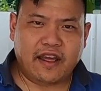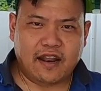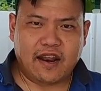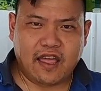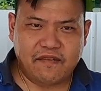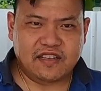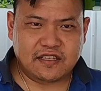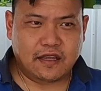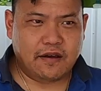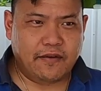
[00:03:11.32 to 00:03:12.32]
a lot of heavy
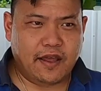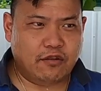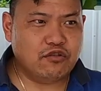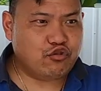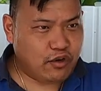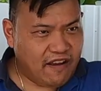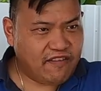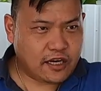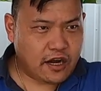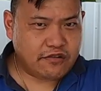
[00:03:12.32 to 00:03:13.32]
stuff, and those
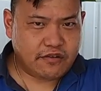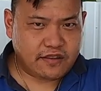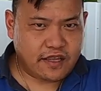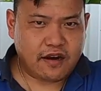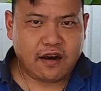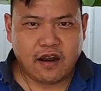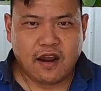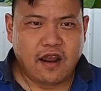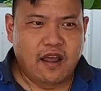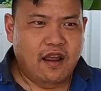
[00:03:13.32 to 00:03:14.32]
drive tires right there,
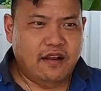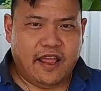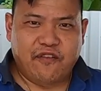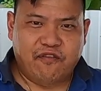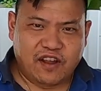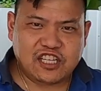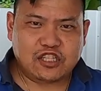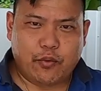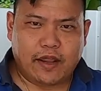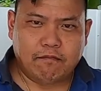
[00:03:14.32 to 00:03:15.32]
they
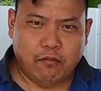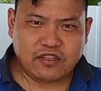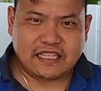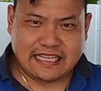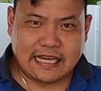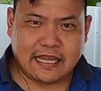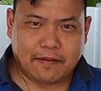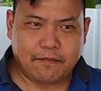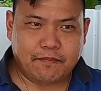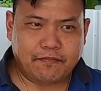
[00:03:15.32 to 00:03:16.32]
fluctuate most of the
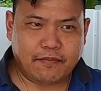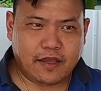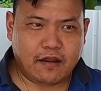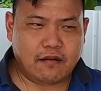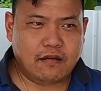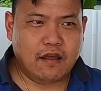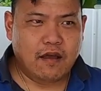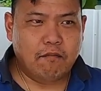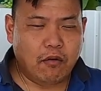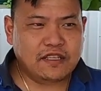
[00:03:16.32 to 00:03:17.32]
time, you know?
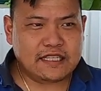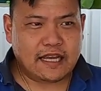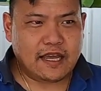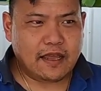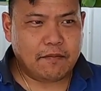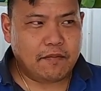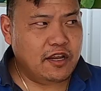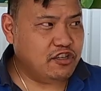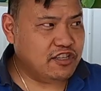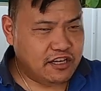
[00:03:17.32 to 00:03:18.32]
Most of the time,
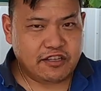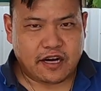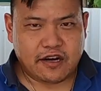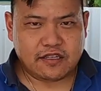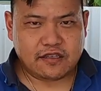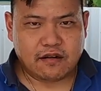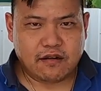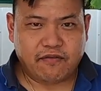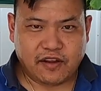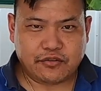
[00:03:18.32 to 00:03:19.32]
it's your steer tires
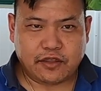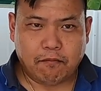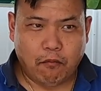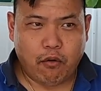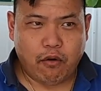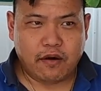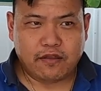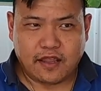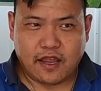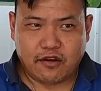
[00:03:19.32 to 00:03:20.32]
fluctuate the more
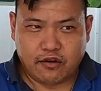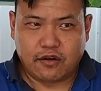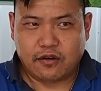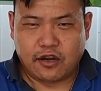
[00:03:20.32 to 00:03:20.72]
than your